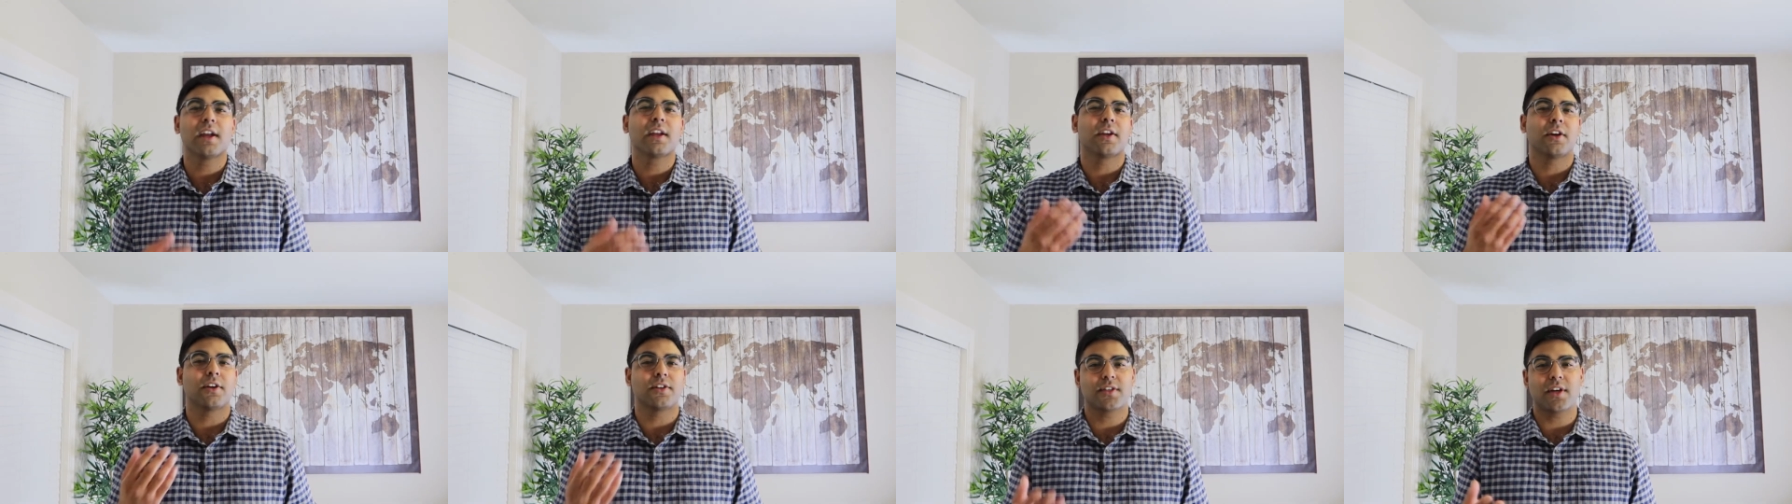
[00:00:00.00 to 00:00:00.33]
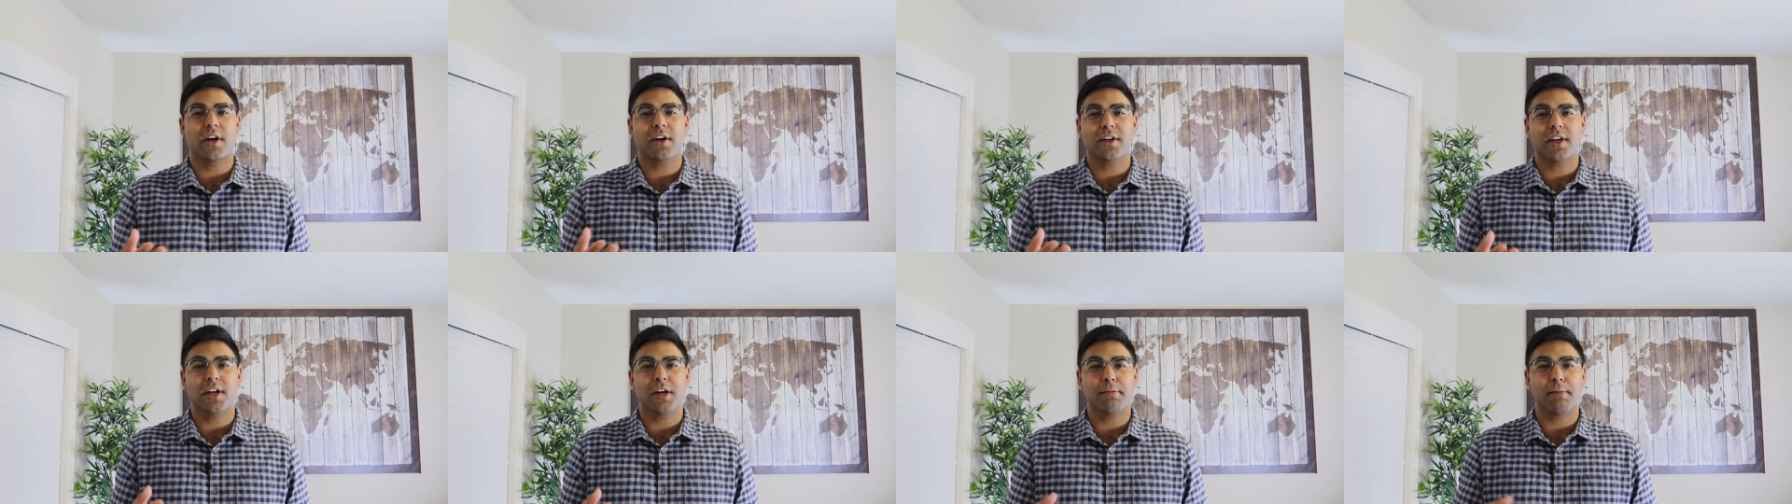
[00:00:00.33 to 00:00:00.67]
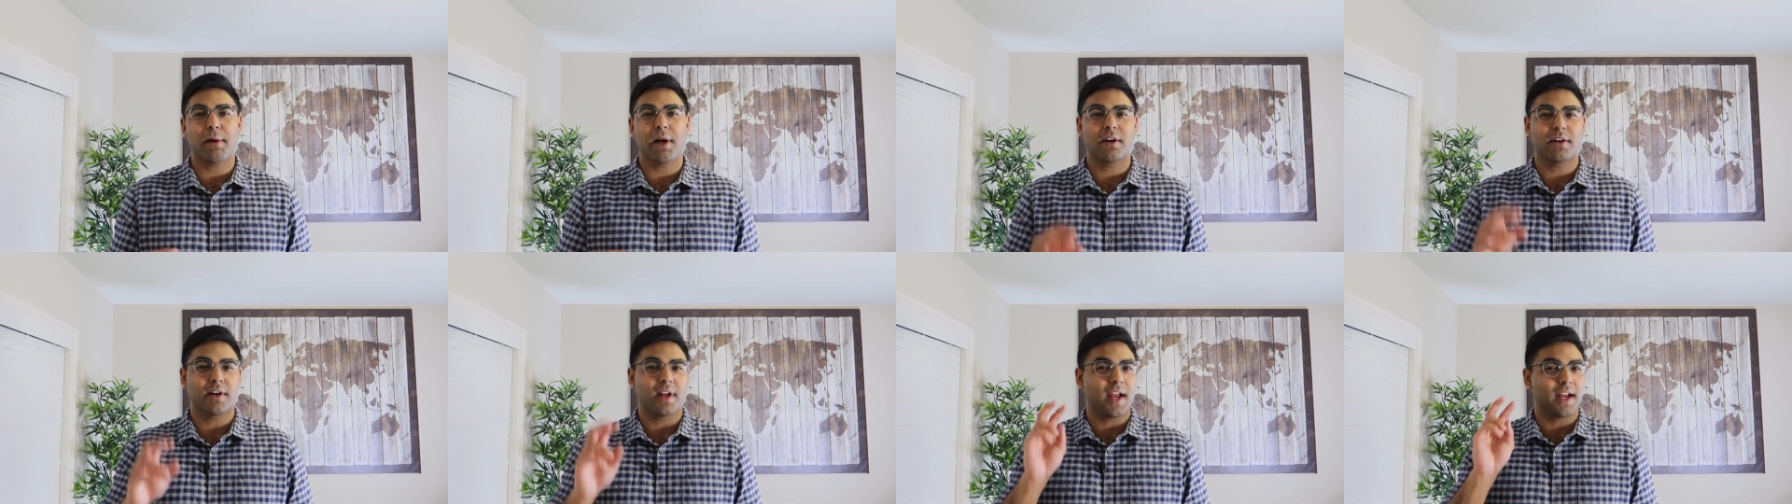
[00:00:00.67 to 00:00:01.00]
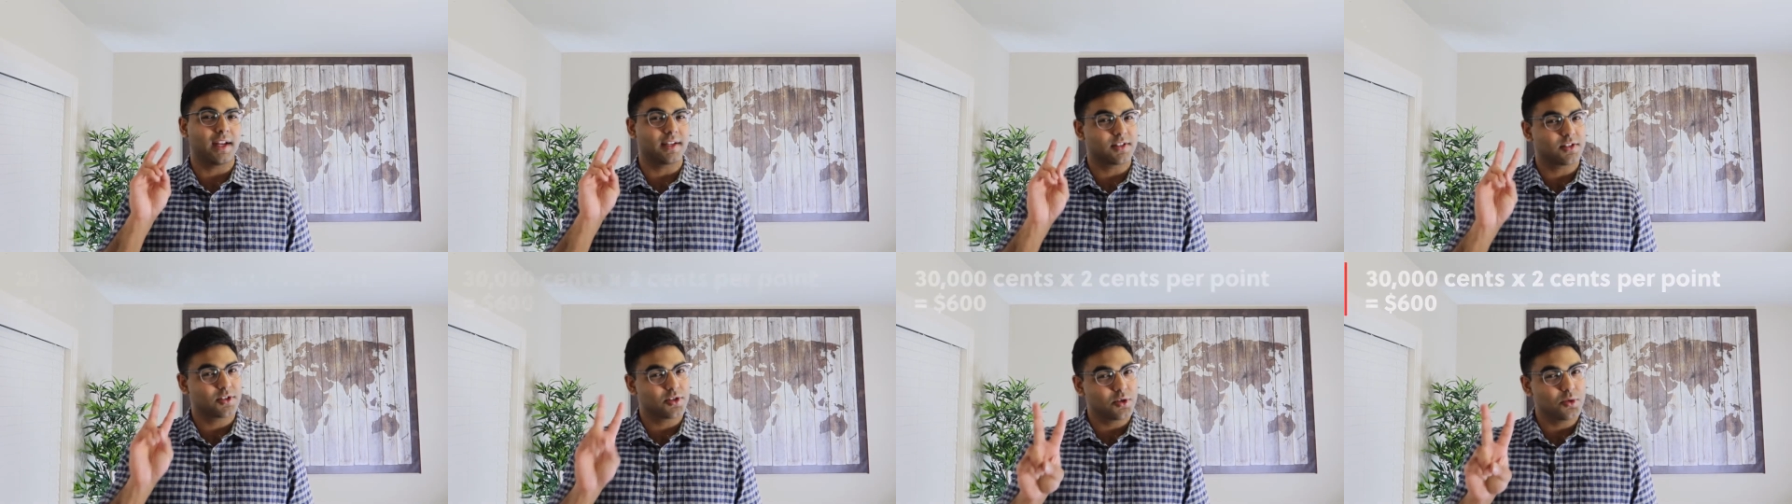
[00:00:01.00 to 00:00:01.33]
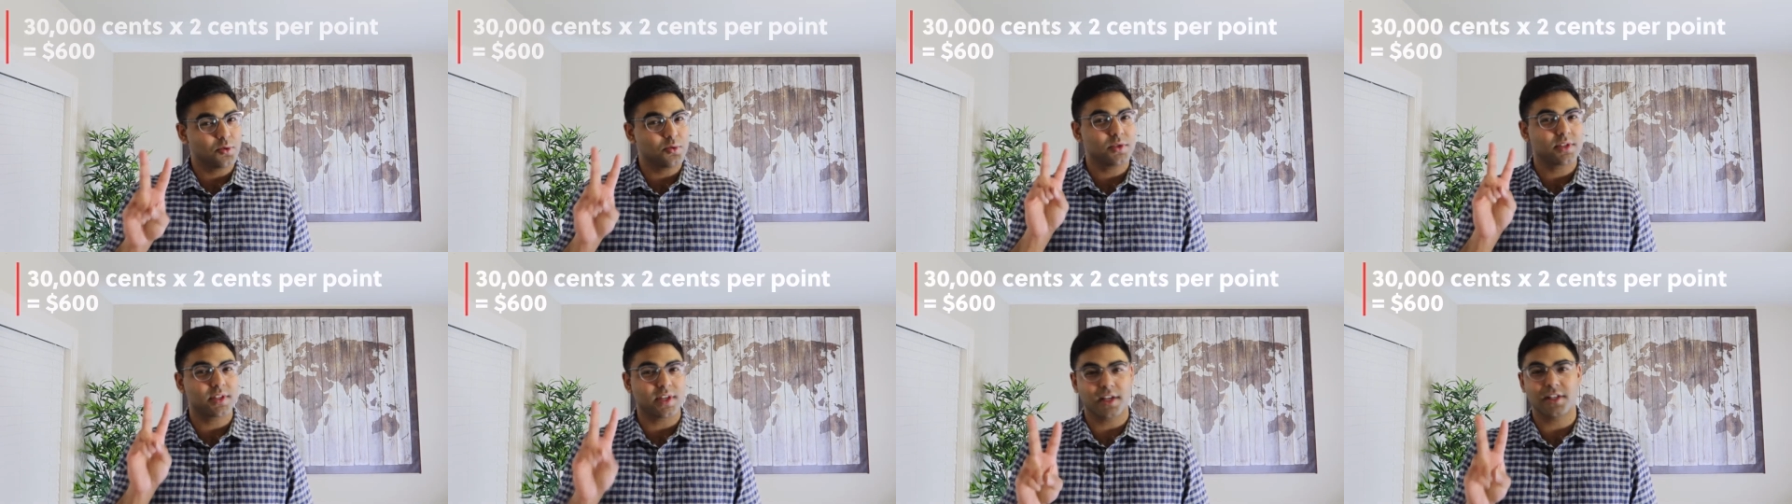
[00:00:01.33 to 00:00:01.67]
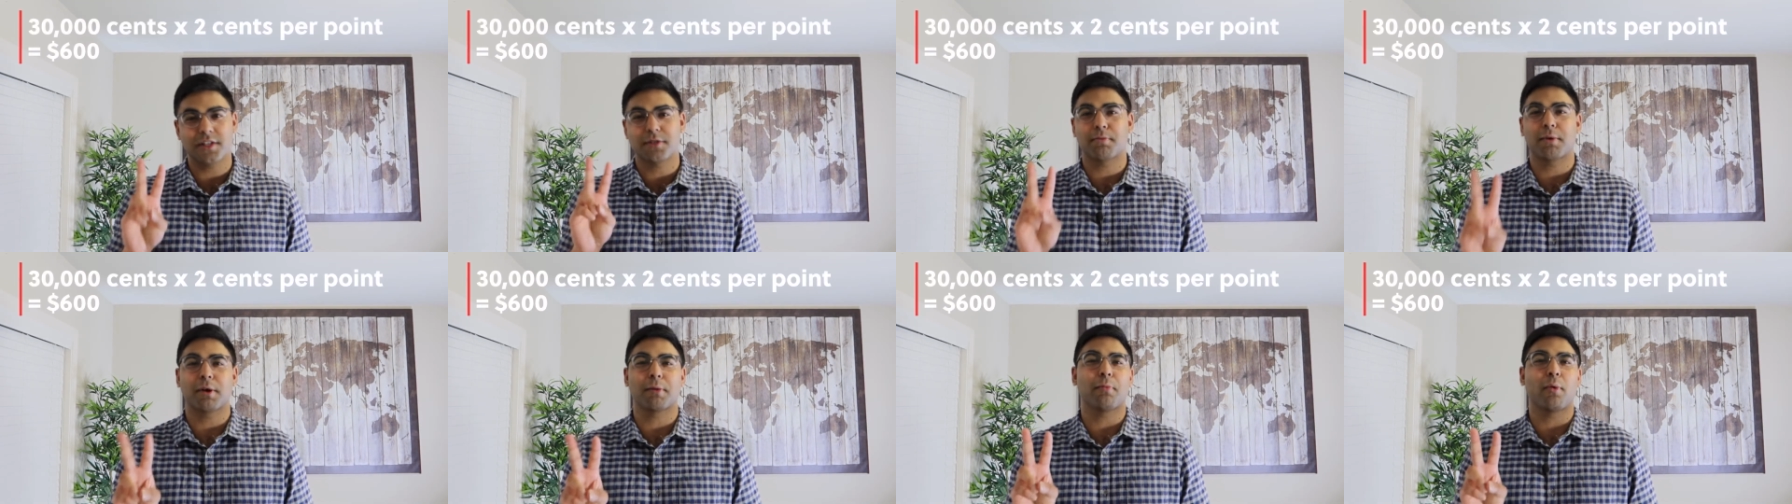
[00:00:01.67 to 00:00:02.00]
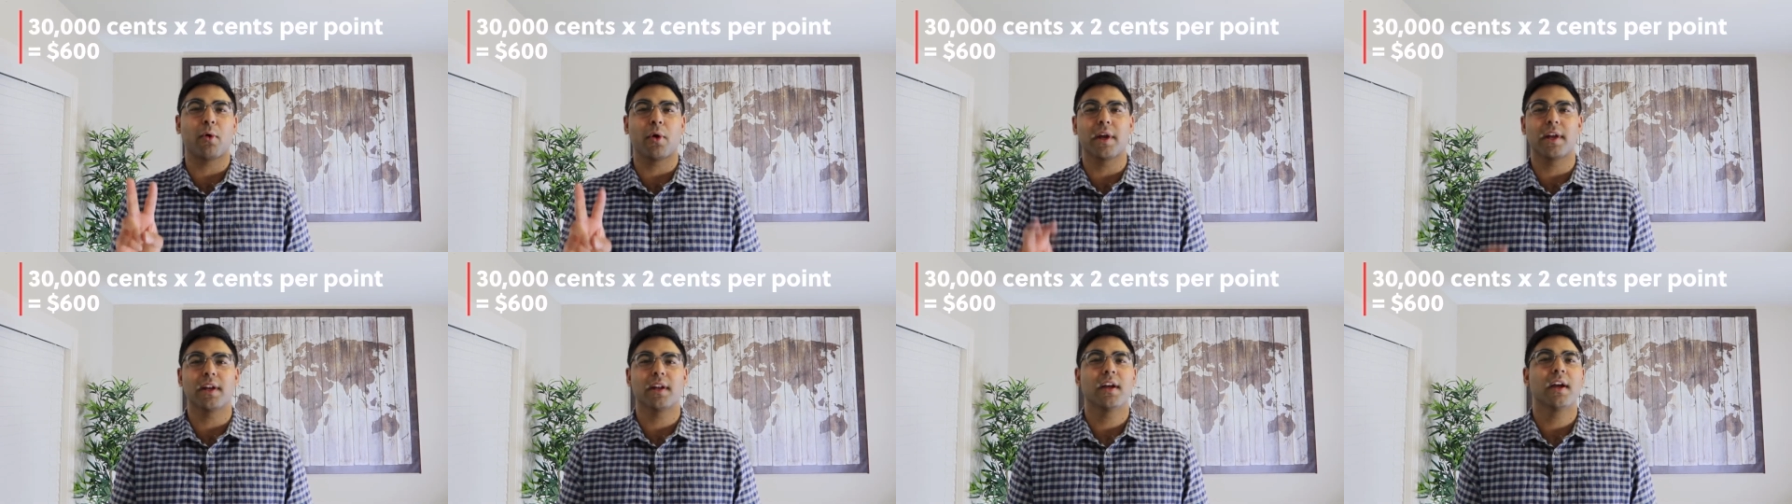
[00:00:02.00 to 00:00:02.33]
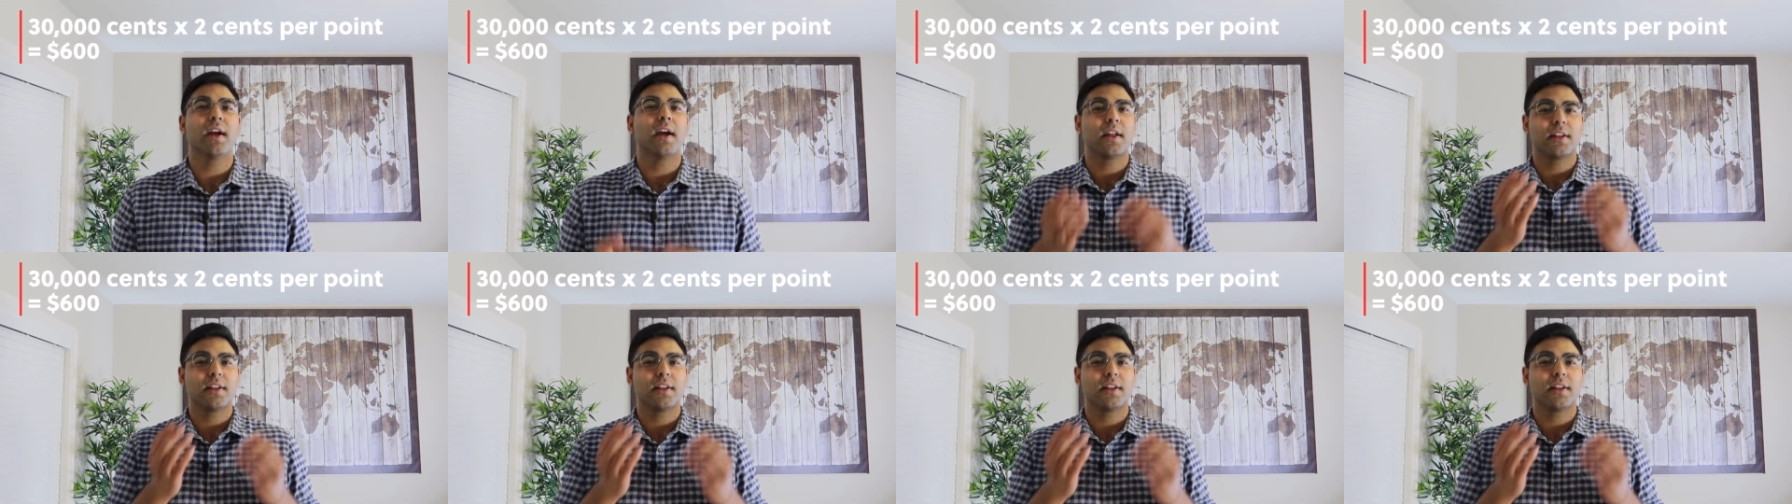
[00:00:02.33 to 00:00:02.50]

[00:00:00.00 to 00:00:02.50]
you're talking about at 2 cents per point,